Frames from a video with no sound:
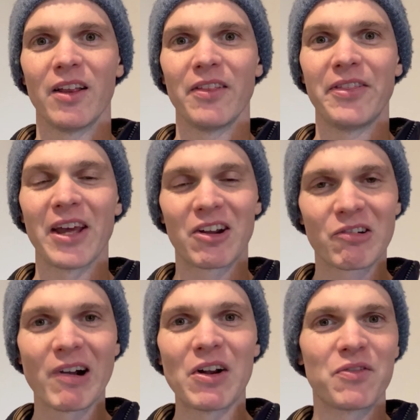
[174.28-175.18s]
they're
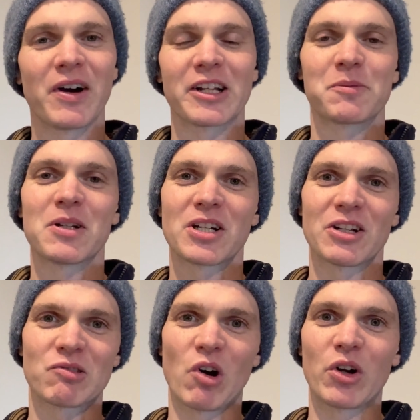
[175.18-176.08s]
great fun, especially
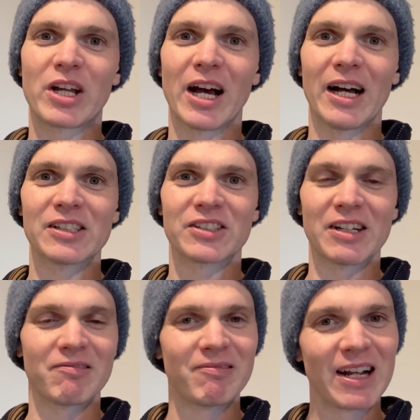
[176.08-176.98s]
as road cars.
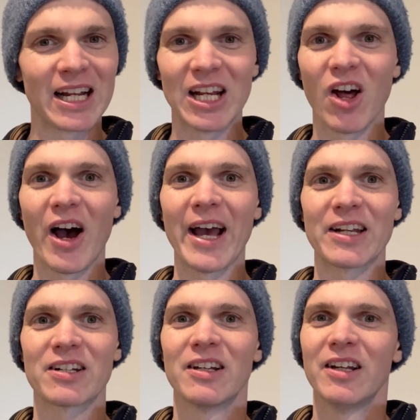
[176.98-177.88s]
They're really
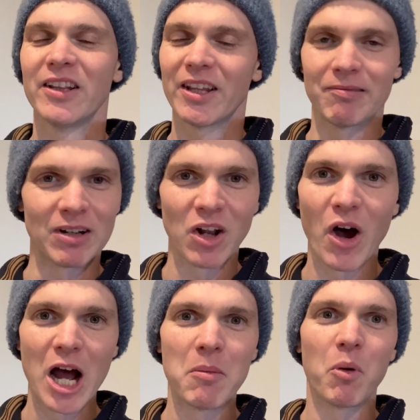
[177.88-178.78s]
light, they're
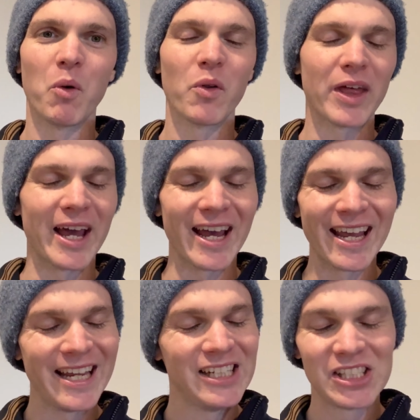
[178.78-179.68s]
reliable, they're
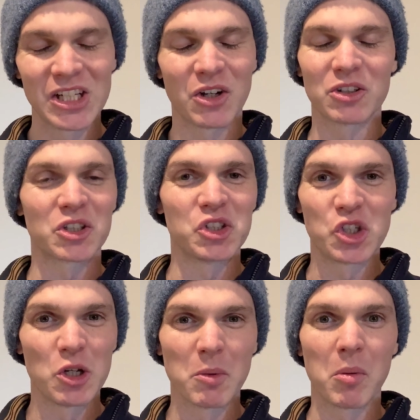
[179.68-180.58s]
easy on
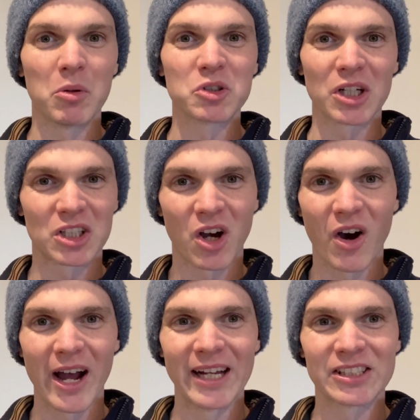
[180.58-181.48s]
consumables like
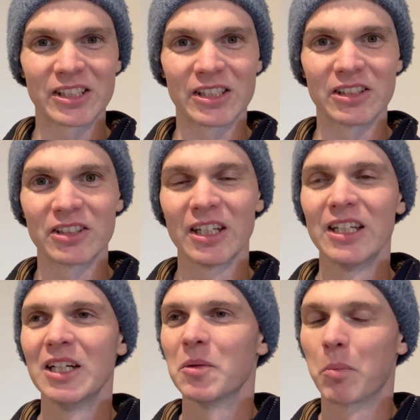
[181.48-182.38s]
tyres and
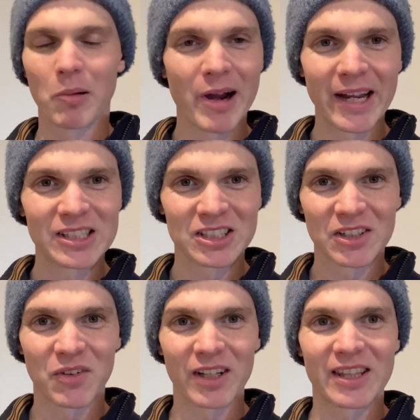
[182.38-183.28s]
brakes and
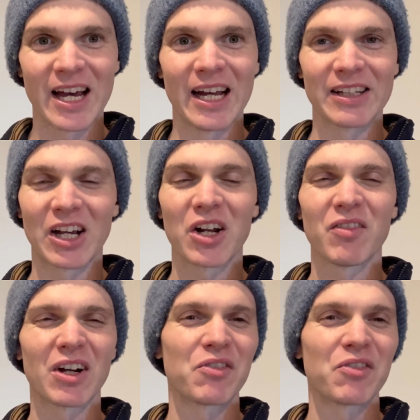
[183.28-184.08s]
stuff like that. They're kind of like a